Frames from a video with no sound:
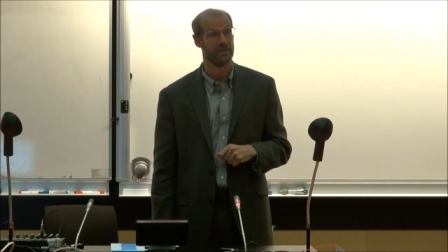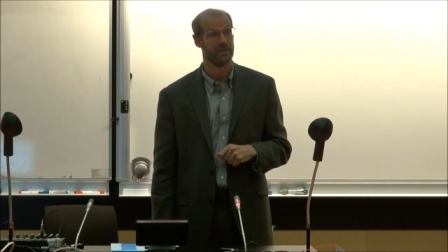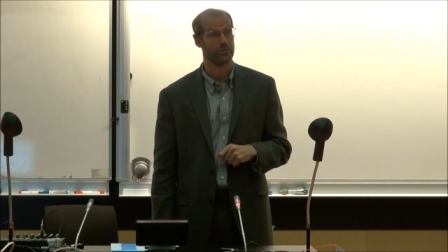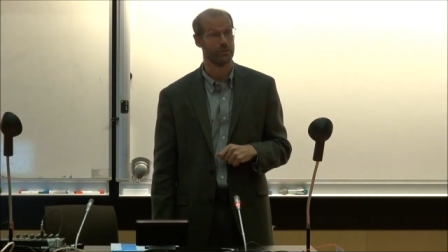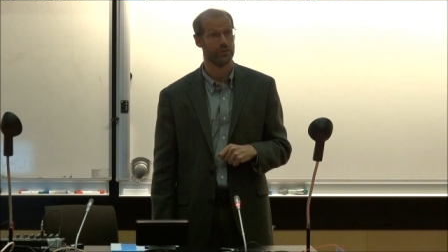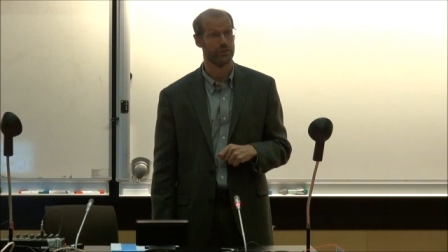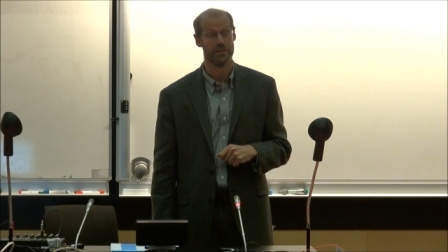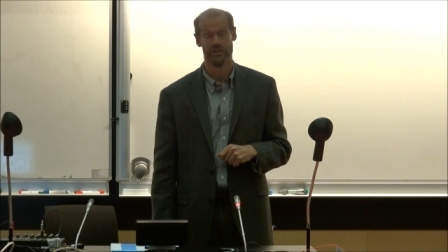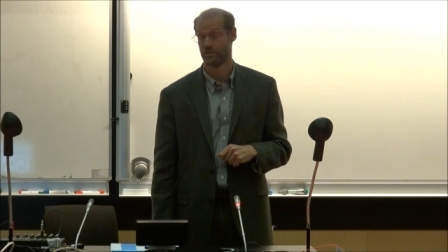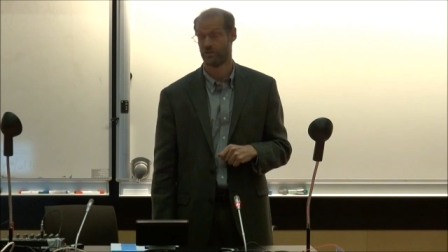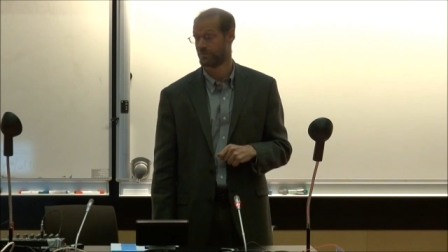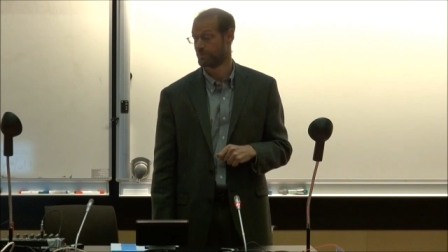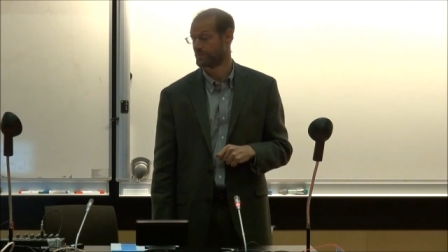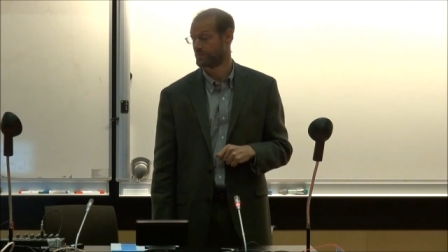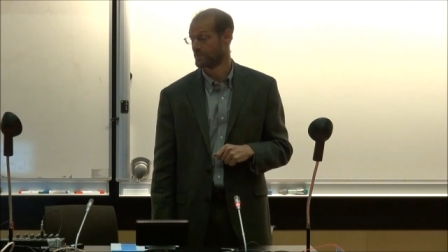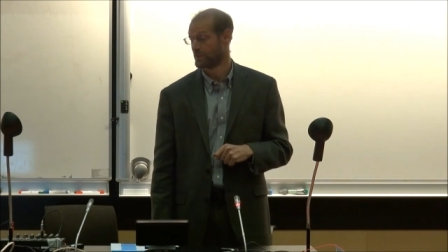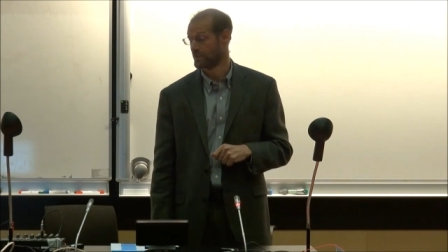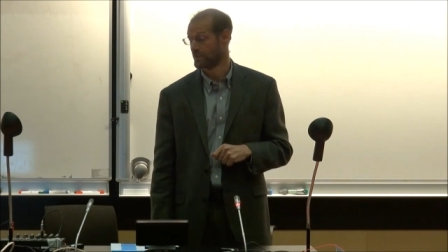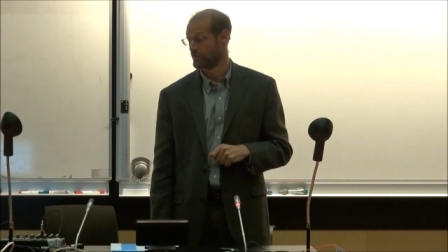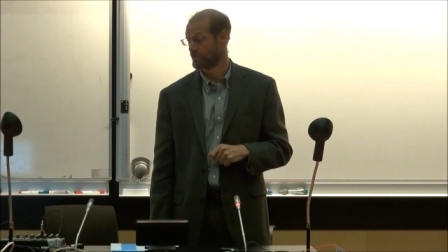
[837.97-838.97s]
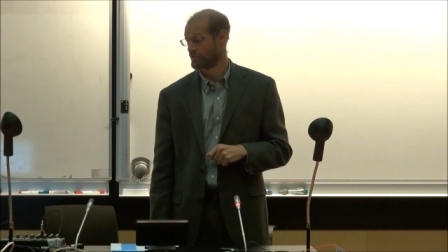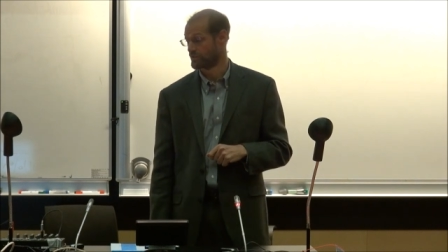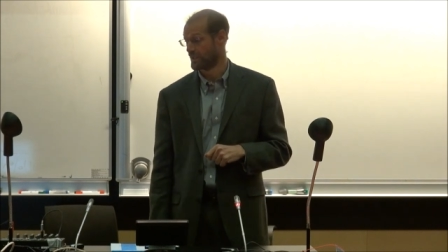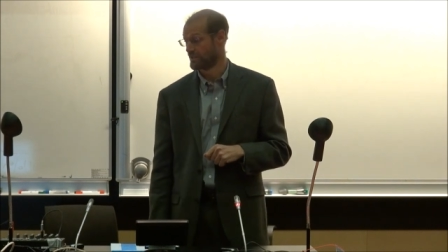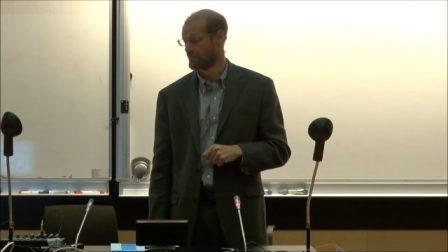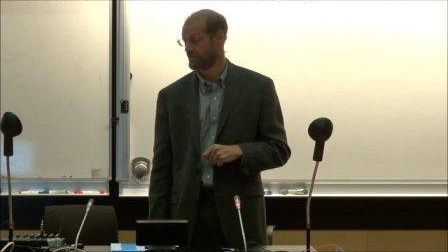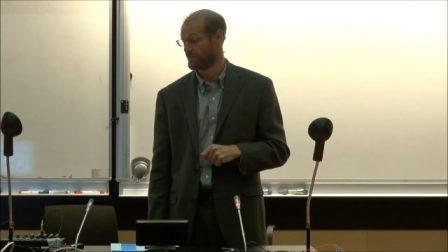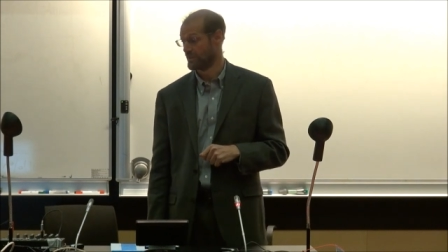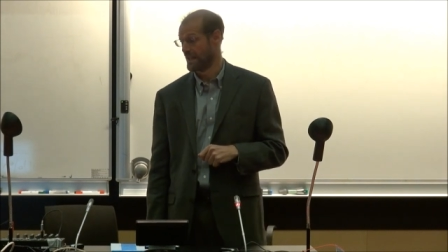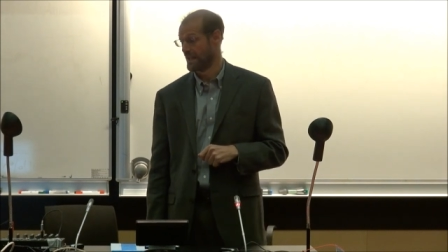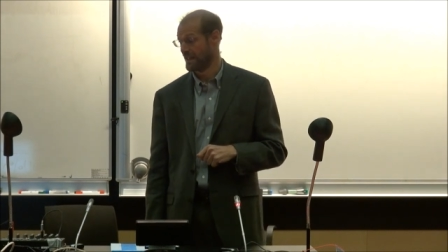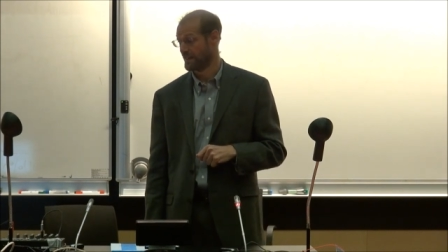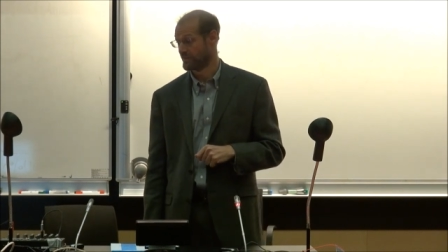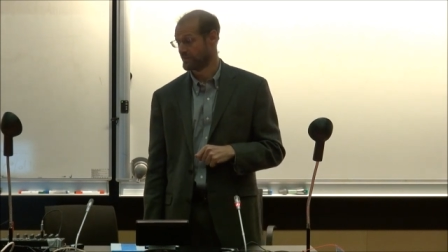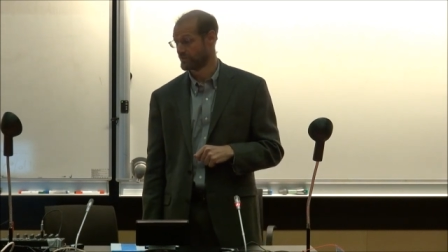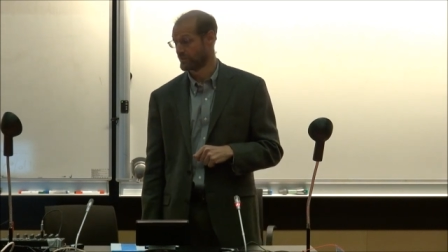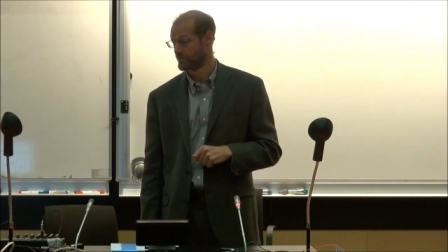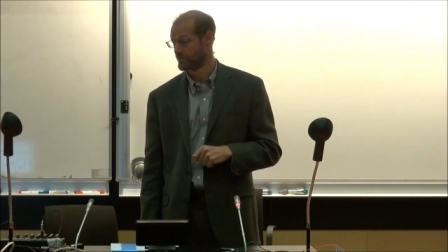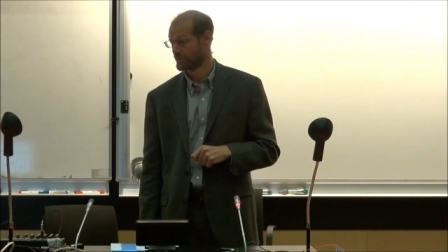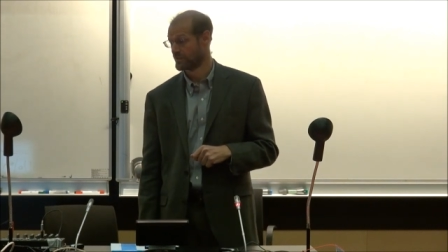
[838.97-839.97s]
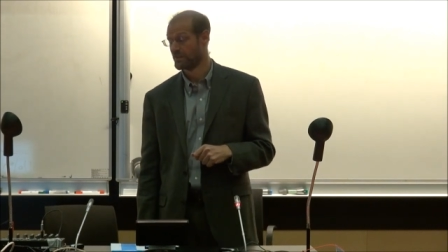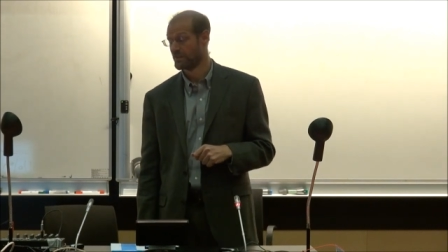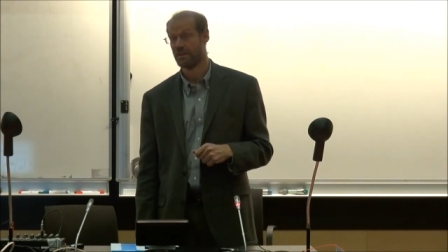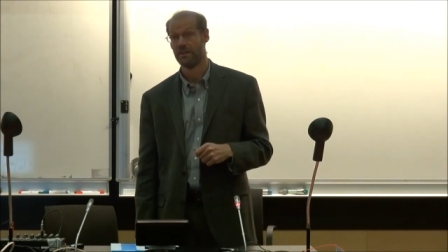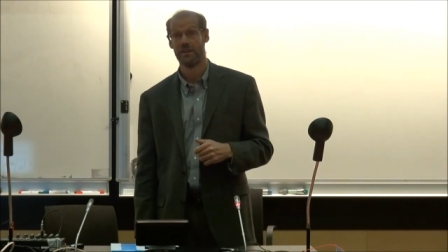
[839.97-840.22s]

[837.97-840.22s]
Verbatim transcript: for this particular set of analysis.